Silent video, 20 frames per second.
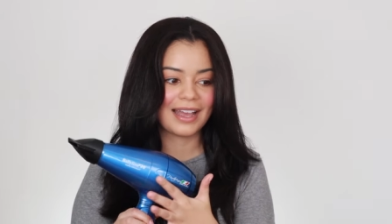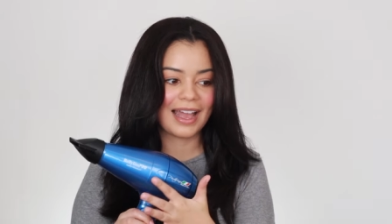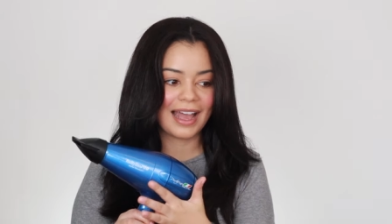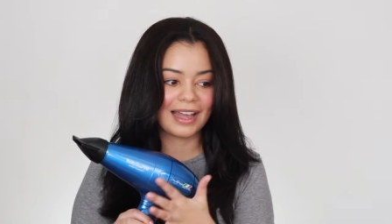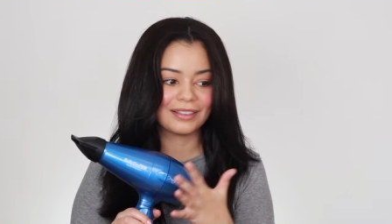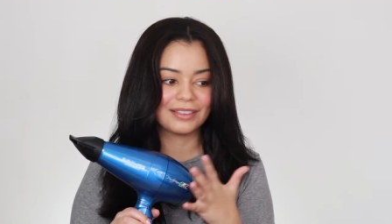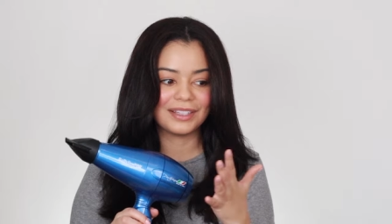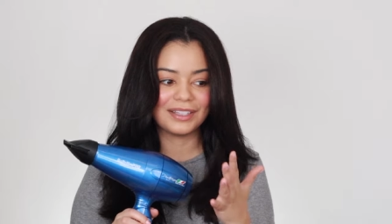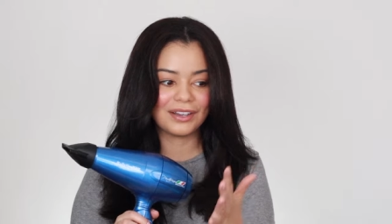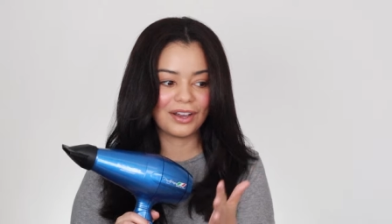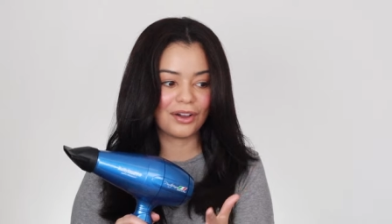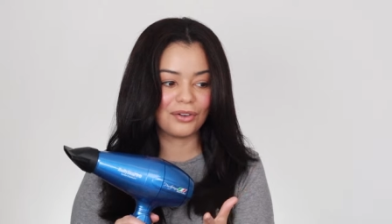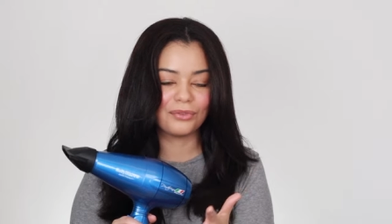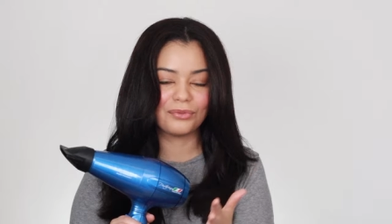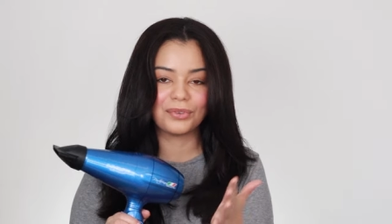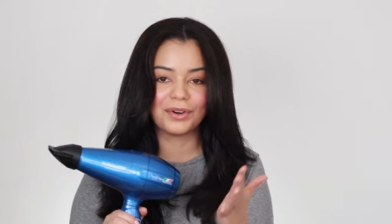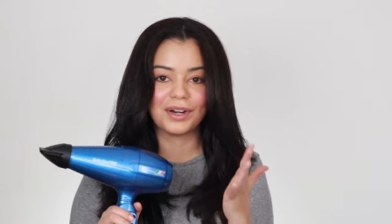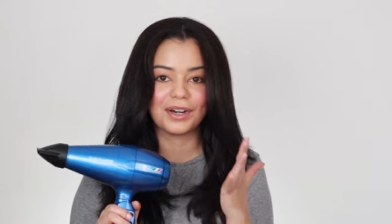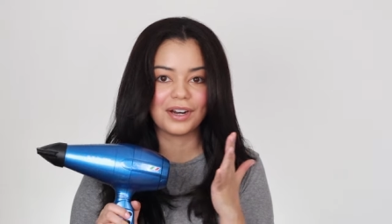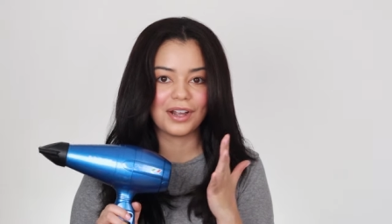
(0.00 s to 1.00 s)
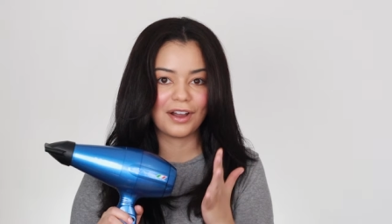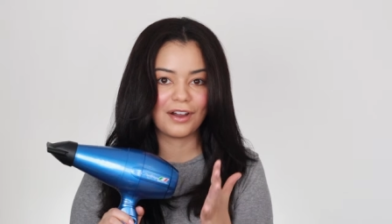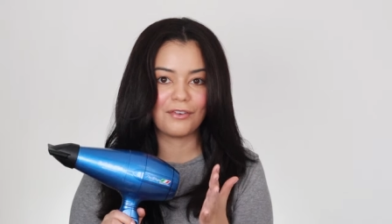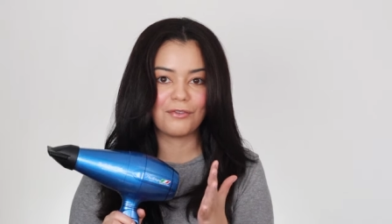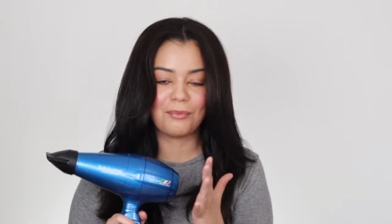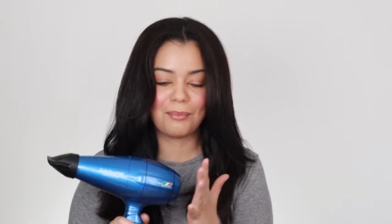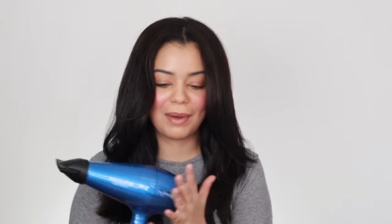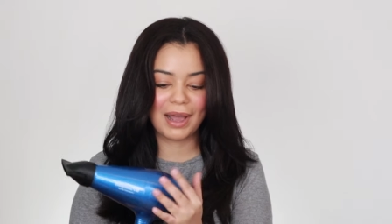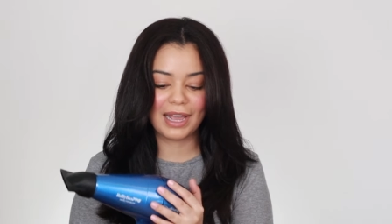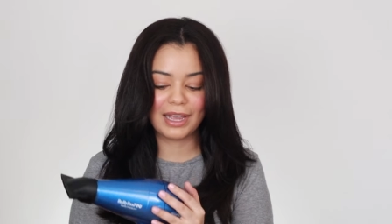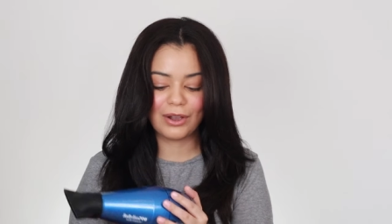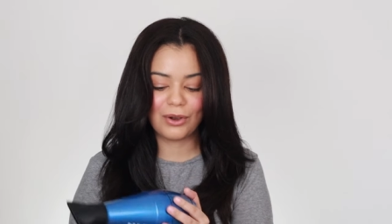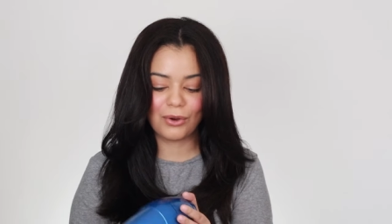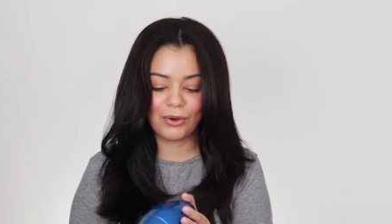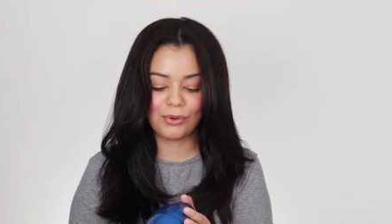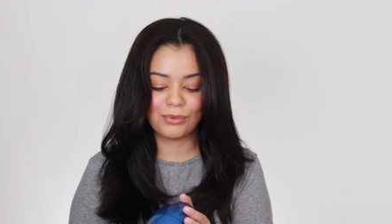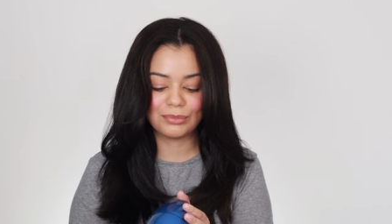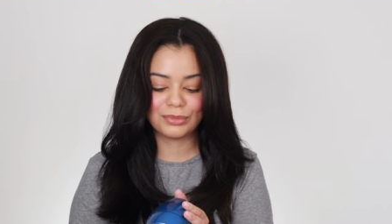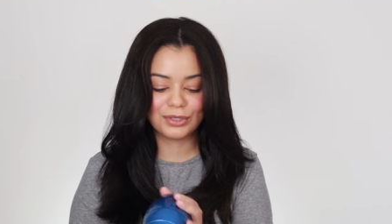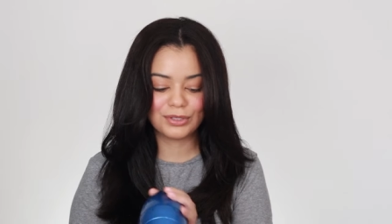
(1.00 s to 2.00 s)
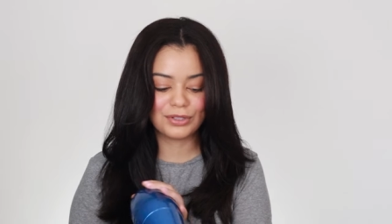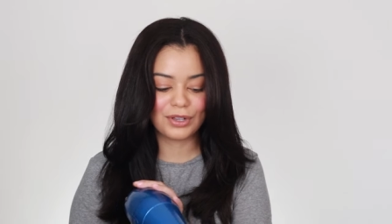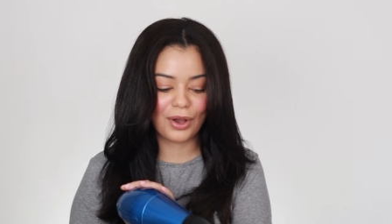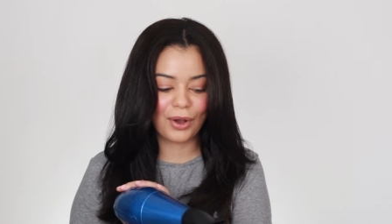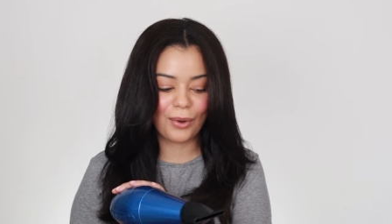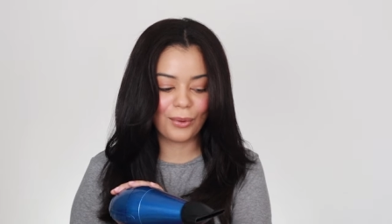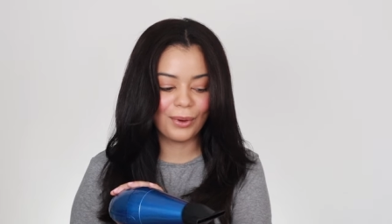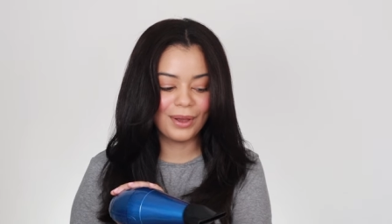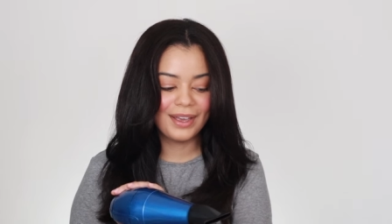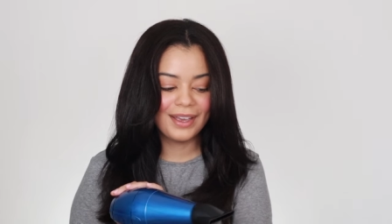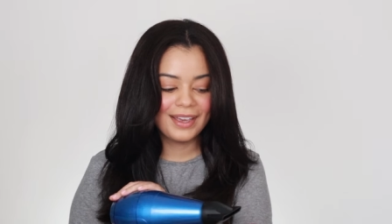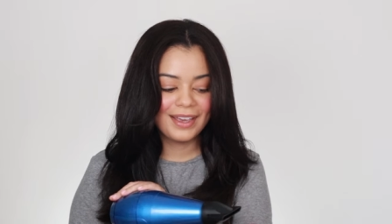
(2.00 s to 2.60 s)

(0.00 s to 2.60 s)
at the comfort of my home. So